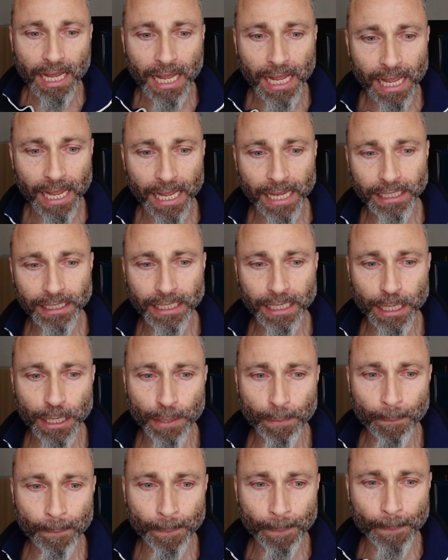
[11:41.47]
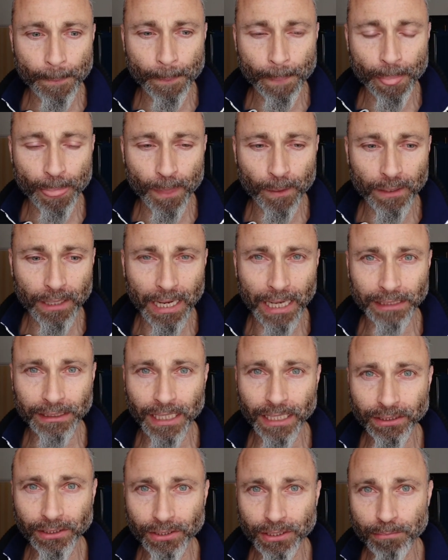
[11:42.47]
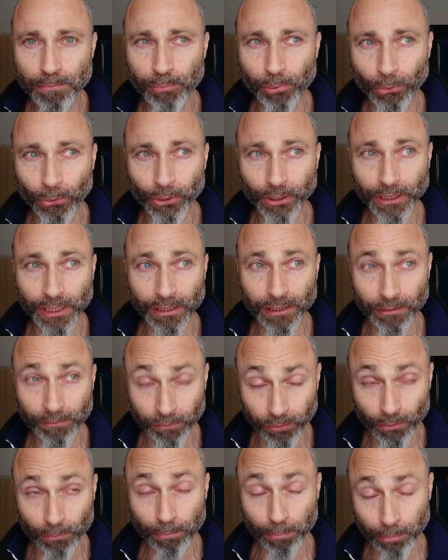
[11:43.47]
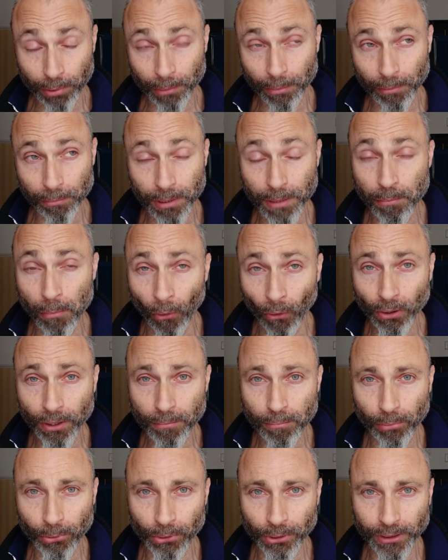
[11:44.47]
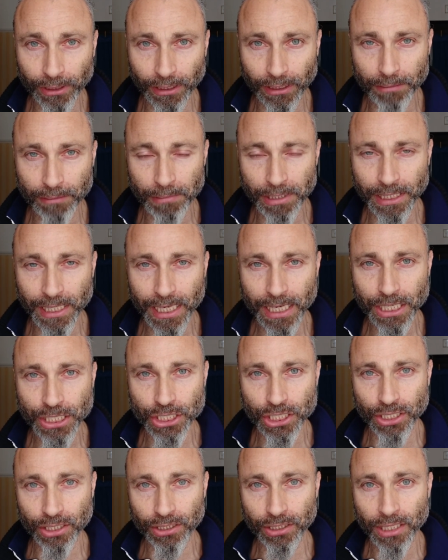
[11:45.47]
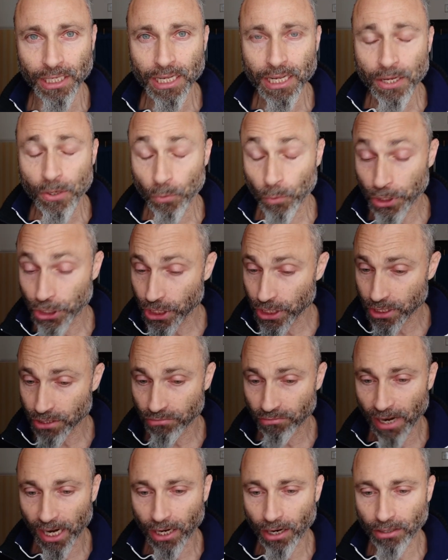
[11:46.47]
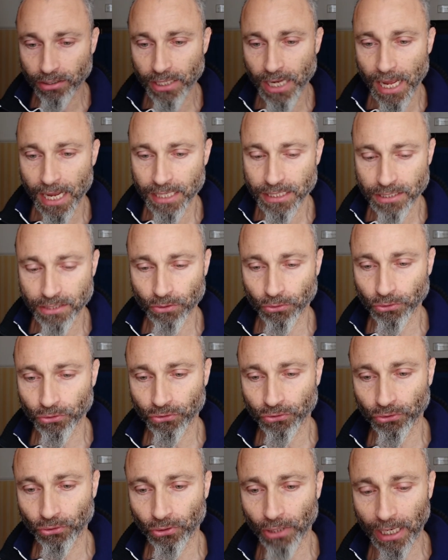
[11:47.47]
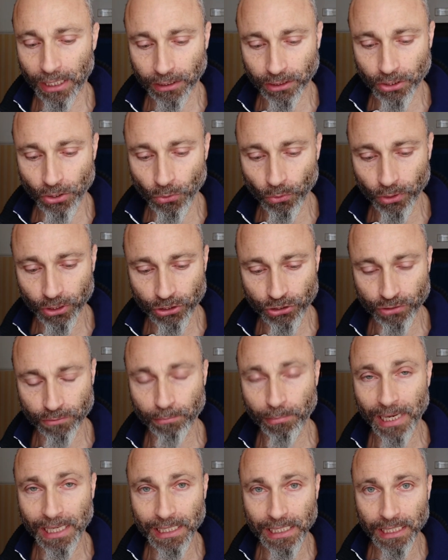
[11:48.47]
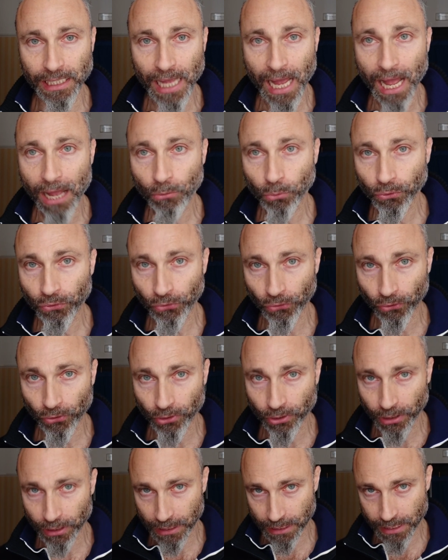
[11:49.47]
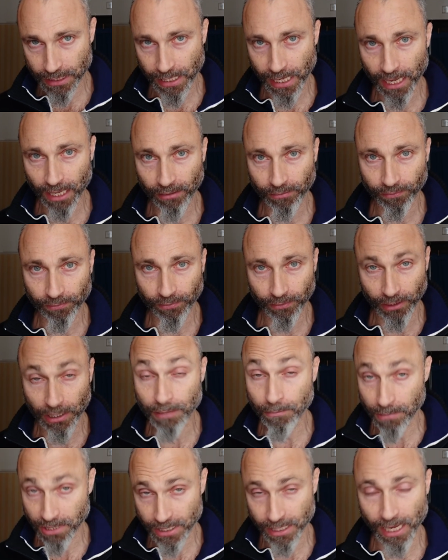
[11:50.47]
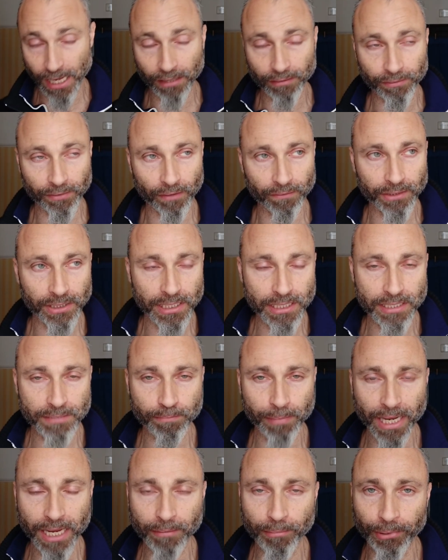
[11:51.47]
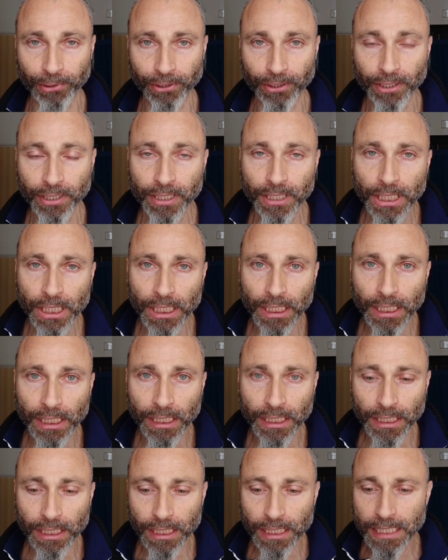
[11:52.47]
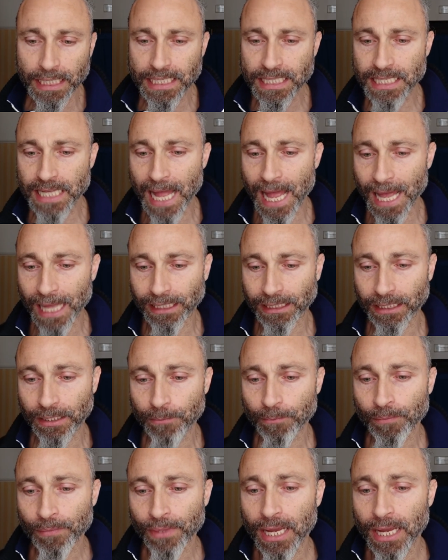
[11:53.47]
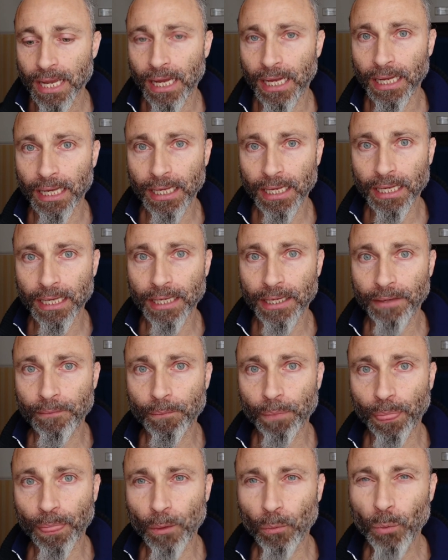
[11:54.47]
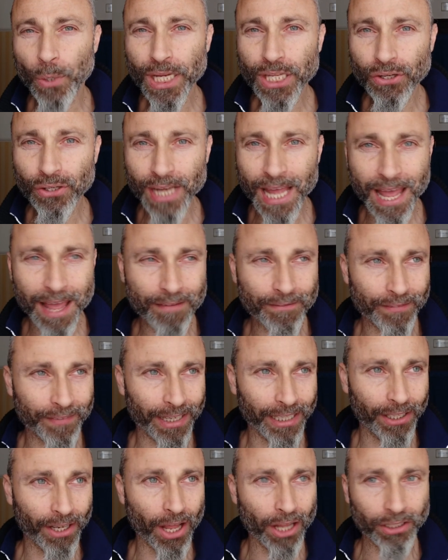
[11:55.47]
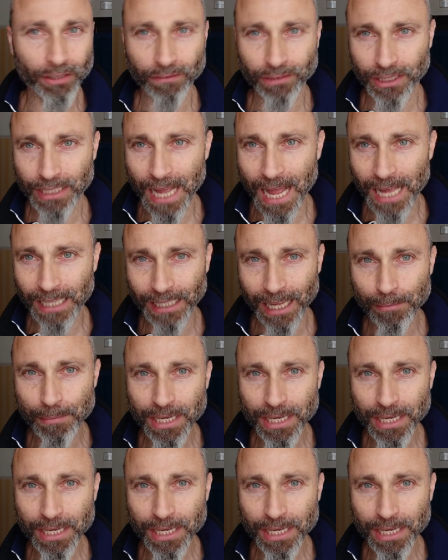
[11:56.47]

And um, another important, probably more important limitation, which is recognized also acknowledged by the author itself himself of this paper, uh, is that uh, we don't have a lot of data.